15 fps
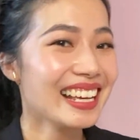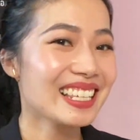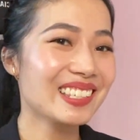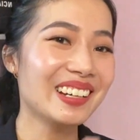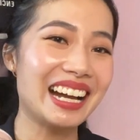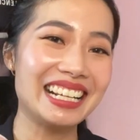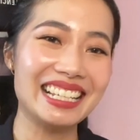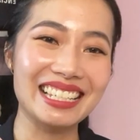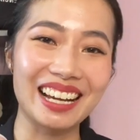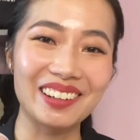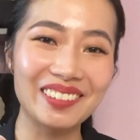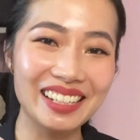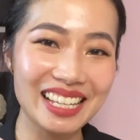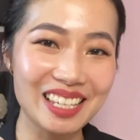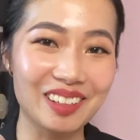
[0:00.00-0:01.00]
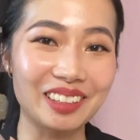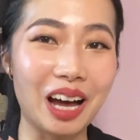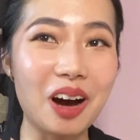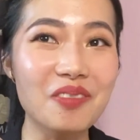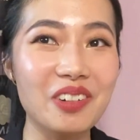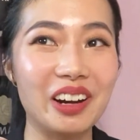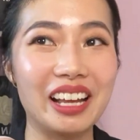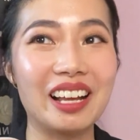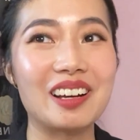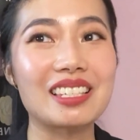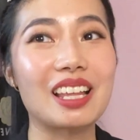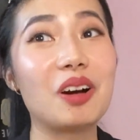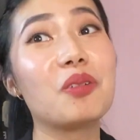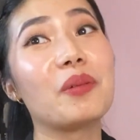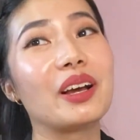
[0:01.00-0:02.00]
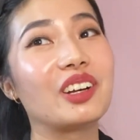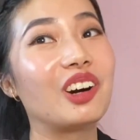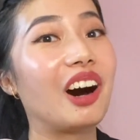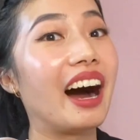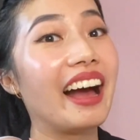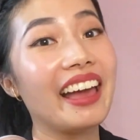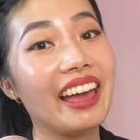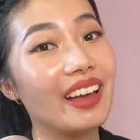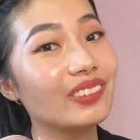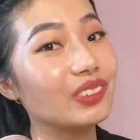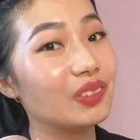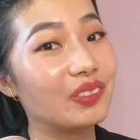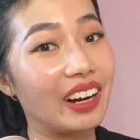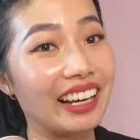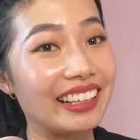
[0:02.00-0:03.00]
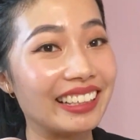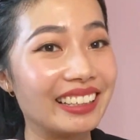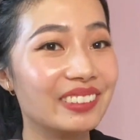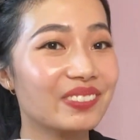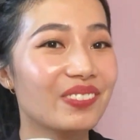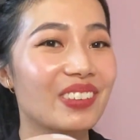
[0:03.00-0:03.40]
So I discovered this on Taobao and I was like, oh my god, I have to buy it.